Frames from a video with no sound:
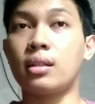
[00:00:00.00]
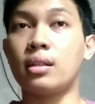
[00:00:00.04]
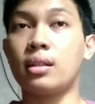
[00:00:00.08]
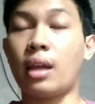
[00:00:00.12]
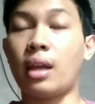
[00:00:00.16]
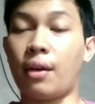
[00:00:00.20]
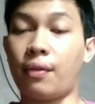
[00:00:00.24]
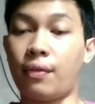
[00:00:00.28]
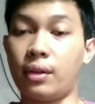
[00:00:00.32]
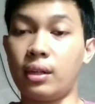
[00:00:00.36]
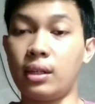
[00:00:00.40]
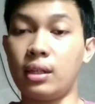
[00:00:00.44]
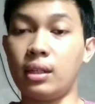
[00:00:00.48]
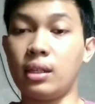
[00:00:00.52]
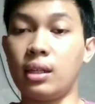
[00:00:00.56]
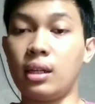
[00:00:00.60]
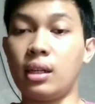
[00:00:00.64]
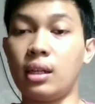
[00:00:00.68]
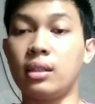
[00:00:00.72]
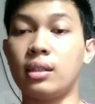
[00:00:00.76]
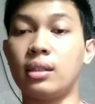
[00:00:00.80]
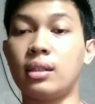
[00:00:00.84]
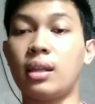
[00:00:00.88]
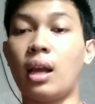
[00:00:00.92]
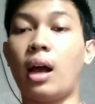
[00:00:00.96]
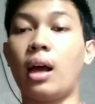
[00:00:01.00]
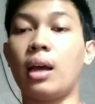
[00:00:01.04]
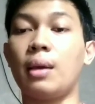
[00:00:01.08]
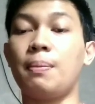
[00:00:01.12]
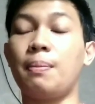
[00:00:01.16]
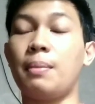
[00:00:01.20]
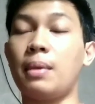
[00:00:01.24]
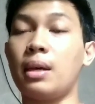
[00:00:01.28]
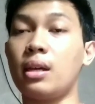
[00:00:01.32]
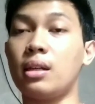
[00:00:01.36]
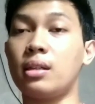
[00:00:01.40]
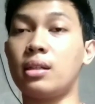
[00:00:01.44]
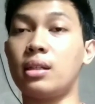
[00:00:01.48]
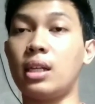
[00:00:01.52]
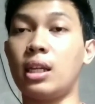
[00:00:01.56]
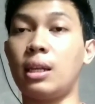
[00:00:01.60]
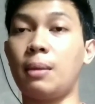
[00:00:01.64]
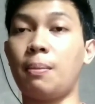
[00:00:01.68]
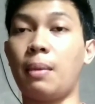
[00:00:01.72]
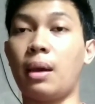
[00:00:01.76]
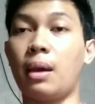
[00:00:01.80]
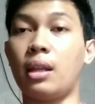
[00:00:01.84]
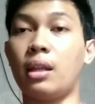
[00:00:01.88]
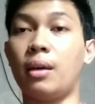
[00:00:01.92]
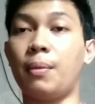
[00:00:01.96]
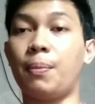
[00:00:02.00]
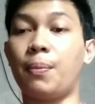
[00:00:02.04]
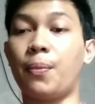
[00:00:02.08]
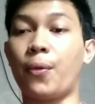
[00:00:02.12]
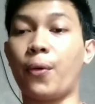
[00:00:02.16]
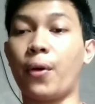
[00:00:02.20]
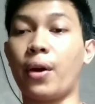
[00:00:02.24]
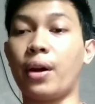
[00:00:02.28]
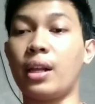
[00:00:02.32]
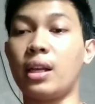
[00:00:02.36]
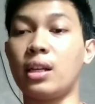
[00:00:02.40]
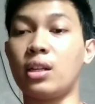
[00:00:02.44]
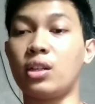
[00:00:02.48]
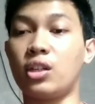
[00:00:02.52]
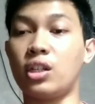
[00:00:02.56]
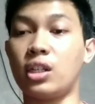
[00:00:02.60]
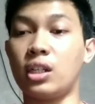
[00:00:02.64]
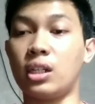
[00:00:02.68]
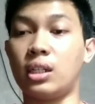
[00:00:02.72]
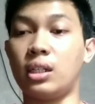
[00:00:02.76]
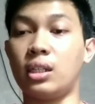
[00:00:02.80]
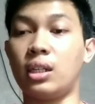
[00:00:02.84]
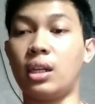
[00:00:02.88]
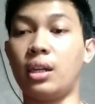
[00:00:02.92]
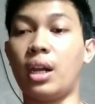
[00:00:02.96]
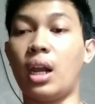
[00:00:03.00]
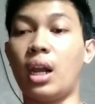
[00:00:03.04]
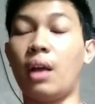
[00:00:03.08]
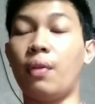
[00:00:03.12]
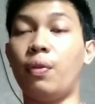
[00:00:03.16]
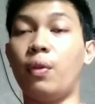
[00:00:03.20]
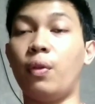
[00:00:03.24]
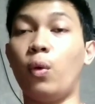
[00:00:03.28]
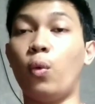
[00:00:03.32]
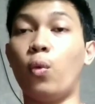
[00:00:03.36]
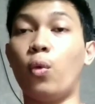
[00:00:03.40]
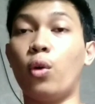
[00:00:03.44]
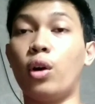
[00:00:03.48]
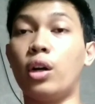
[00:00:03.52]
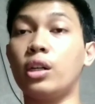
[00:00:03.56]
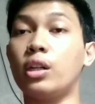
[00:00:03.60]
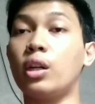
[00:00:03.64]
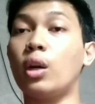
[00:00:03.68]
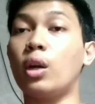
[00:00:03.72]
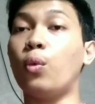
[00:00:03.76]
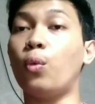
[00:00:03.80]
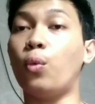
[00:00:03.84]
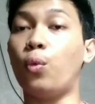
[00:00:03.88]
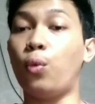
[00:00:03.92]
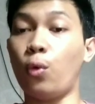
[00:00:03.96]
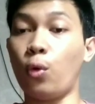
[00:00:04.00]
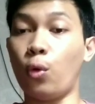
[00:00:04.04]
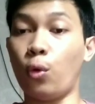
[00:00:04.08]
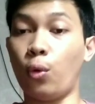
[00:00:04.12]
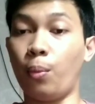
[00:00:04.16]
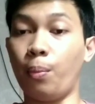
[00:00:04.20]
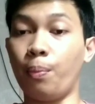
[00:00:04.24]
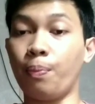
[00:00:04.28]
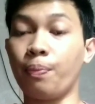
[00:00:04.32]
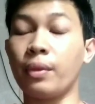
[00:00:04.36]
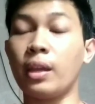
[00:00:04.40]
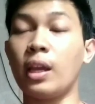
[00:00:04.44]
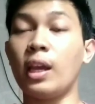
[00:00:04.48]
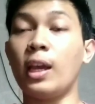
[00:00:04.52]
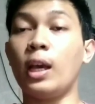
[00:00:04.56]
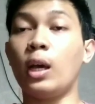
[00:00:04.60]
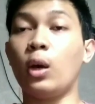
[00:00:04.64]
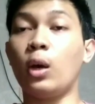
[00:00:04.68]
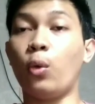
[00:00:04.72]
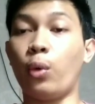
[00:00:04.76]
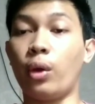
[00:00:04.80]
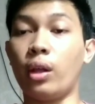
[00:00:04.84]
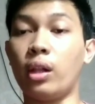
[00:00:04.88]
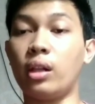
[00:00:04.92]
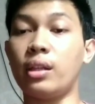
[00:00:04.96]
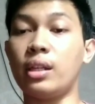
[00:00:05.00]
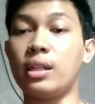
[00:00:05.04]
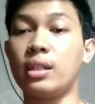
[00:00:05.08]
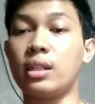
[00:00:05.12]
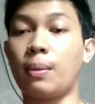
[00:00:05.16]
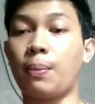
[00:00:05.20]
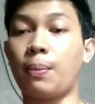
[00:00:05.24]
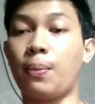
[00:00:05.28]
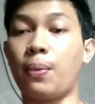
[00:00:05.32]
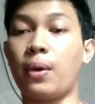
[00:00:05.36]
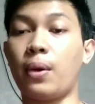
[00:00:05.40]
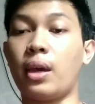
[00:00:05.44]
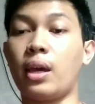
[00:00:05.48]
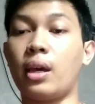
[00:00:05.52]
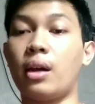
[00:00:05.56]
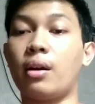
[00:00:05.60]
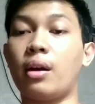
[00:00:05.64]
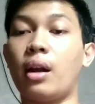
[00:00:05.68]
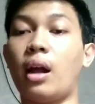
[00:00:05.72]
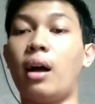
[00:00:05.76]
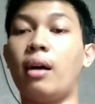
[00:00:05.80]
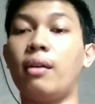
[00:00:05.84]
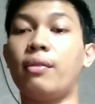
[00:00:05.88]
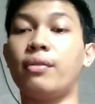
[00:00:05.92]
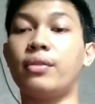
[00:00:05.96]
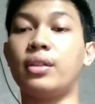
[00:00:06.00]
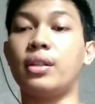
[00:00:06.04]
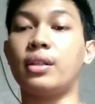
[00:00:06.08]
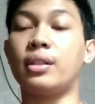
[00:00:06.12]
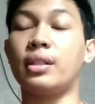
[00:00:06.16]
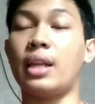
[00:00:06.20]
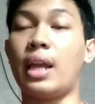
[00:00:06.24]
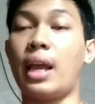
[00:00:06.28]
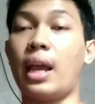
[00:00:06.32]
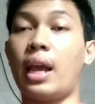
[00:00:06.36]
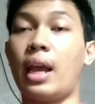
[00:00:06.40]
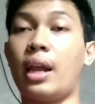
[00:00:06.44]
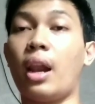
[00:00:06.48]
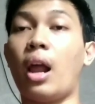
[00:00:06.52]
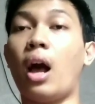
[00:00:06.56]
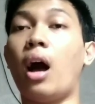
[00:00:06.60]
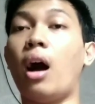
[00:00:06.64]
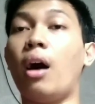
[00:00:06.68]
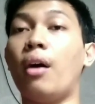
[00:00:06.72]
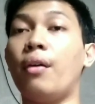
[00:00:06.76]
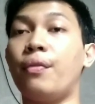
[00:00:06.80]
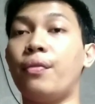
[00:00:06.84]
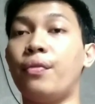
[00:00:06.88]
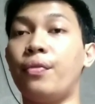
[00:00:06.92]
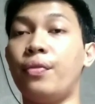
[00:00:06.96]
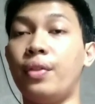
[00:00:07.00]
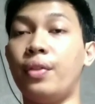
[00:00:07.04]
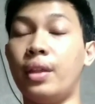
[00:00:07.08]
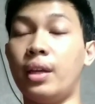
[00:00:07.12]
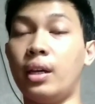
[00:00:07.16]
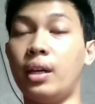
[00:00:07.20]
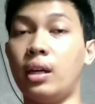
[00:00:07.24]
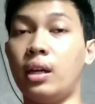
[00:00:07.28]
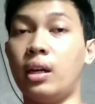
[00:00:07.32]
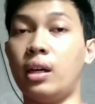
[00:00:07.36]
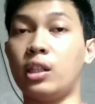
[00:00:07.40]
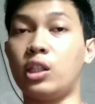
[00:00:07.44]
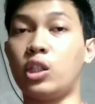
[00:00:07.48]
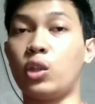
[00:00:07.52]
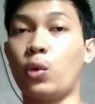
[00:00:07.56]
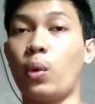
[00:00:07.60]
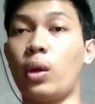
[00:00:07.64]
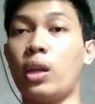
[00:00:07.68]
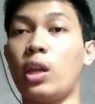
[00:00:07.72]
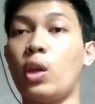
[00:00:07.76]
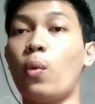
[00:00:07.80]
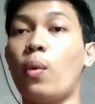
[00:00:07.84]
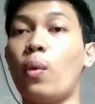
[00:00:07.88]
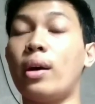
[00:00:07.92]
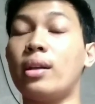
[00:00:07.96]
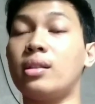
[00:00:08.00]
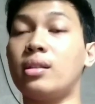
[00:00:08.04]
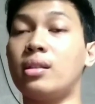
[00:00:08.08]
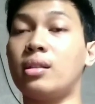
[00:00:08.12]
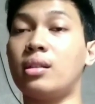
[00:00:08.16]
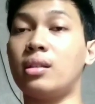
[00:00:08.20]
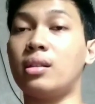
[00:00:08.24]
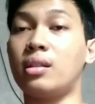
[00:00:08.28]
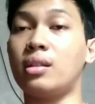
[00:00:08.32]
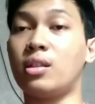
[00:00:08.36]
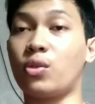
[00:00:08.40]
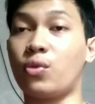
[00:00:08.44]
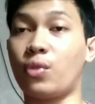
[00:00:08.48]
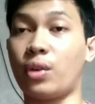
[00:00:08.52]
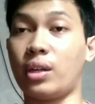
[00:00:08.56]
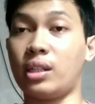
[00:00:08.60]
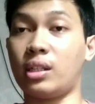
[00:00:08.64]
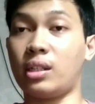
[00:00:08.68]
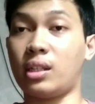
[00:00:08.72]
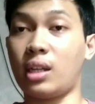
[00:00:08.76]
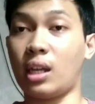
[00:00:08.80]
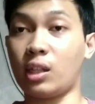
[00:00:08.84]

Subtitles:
Time magazine made a prediction that the word womb will disappear after the end of the 21st century.